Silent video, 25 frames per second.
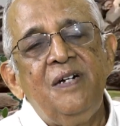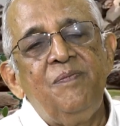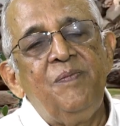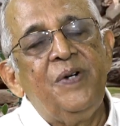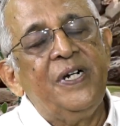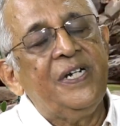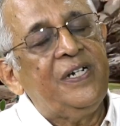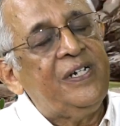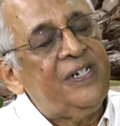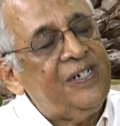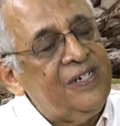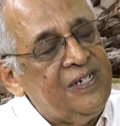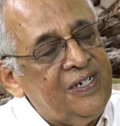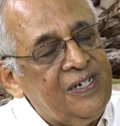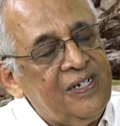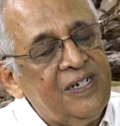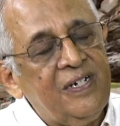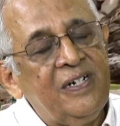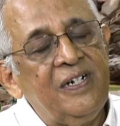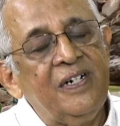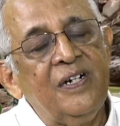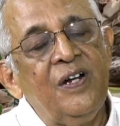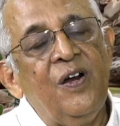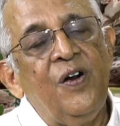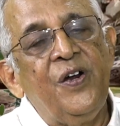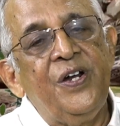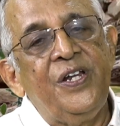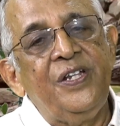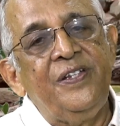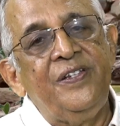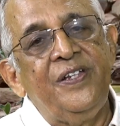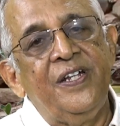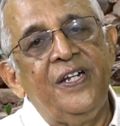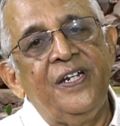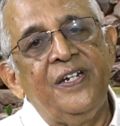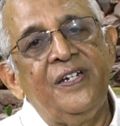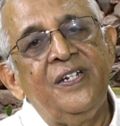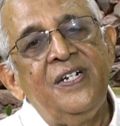but God is
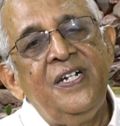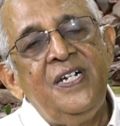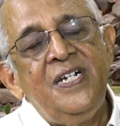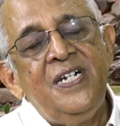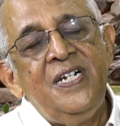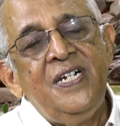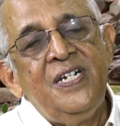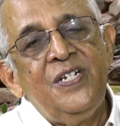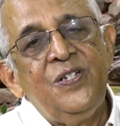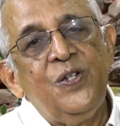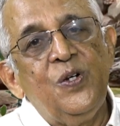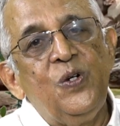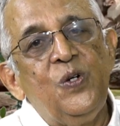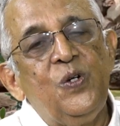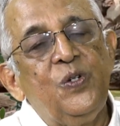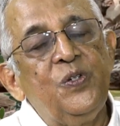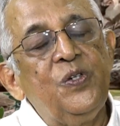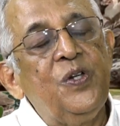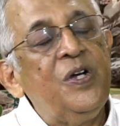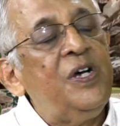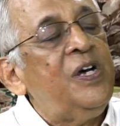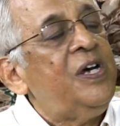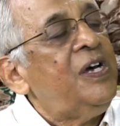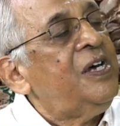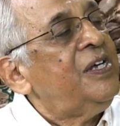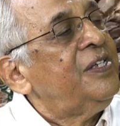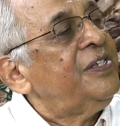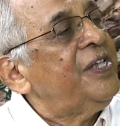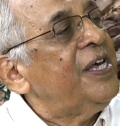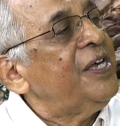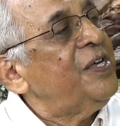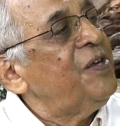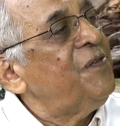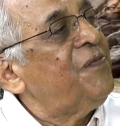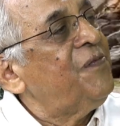there. So thank you,